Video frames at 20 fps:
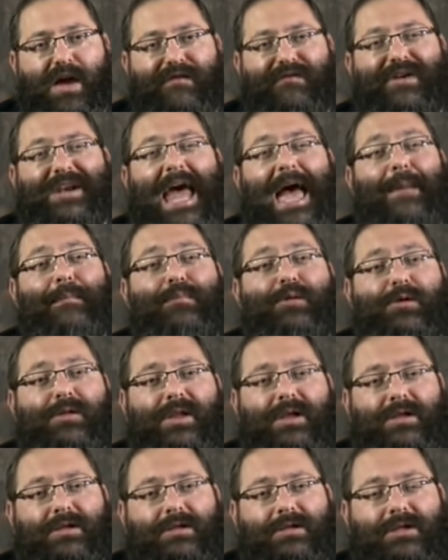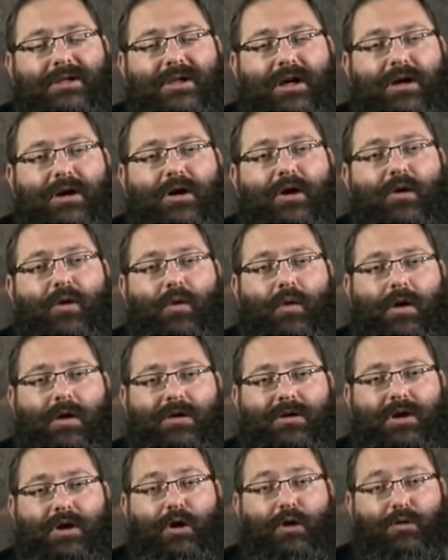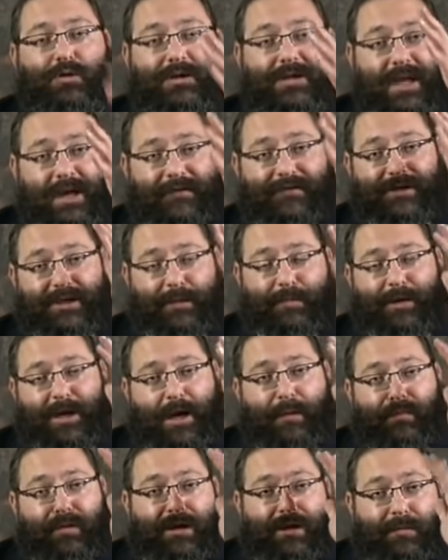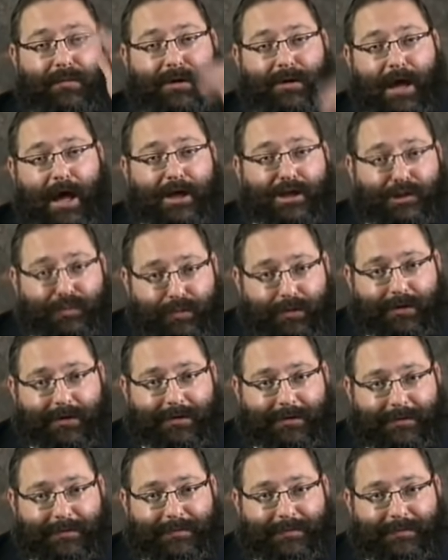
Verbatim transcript: If an ambulance is on a call to go save somebody and bring them to the hospital,